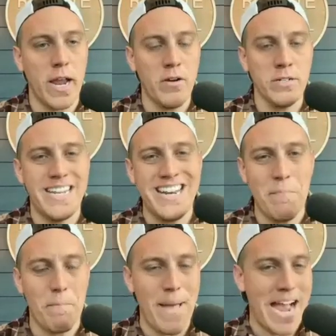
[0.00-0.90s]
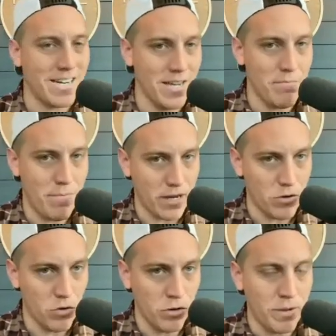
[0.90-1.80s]
guaranteed and backed up by
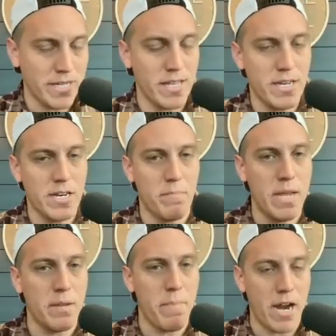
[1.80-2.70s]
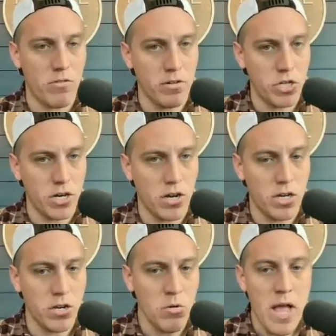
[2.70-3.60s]
Google because they did a big background check
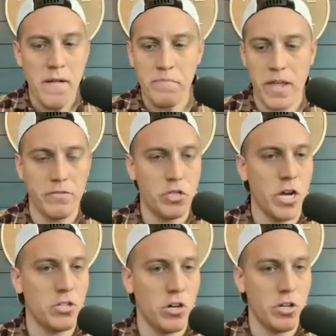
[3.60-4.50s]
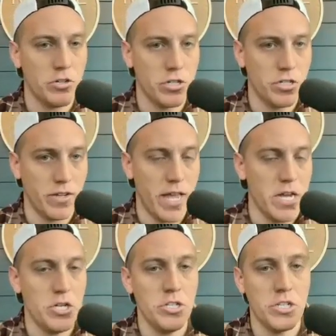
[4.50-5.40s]
on you and have checked all your
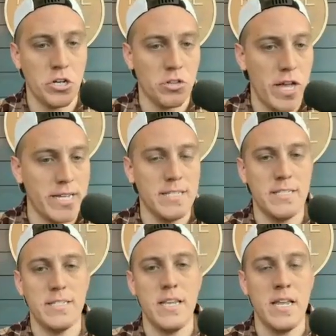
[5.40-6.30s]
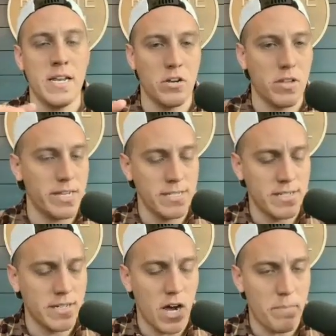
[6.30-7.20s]
certifications and your
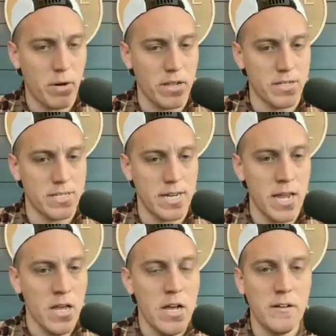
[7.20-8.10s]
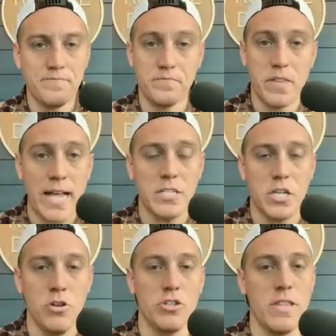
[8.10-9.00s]
licensing to operate in the state, that's
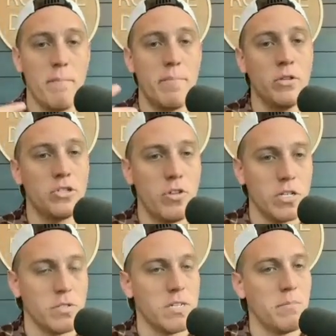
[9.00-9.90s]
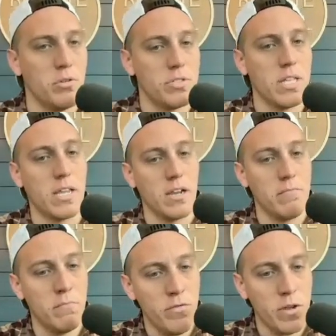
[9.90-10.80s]
huge. And that builds trust with someone who's thinking of
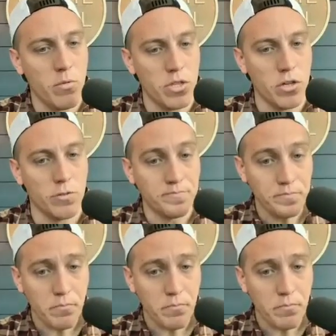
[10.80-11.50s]
moving with you.